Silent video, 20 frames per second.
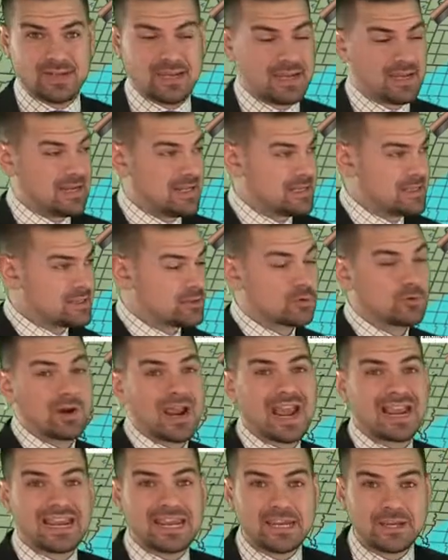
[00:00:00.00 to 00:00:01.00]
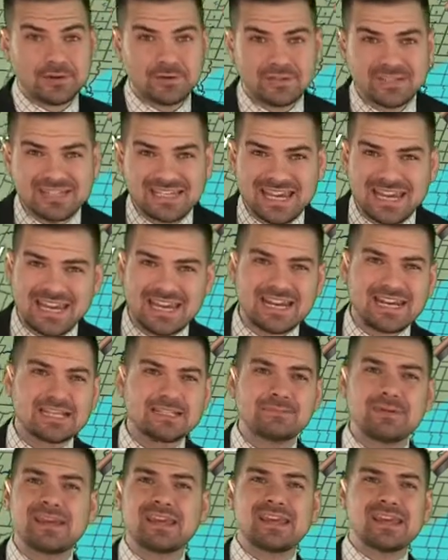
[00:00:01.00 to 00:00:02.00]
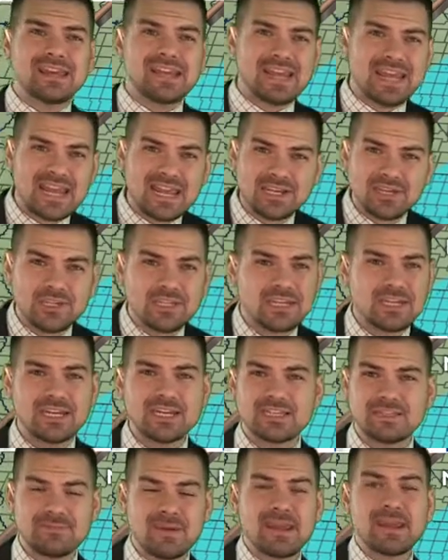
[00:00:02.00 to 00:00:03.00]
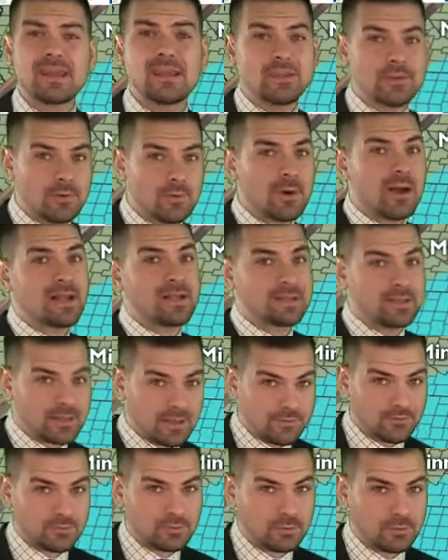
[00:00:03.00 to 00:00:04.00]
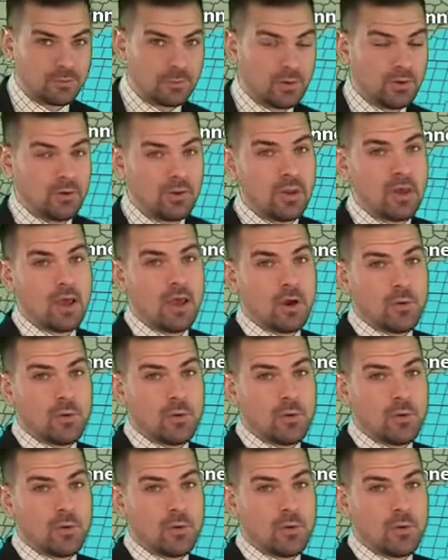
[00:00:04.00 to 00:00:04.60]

It is cracking your skin, it's making it itchy, it's making you uncomfortable.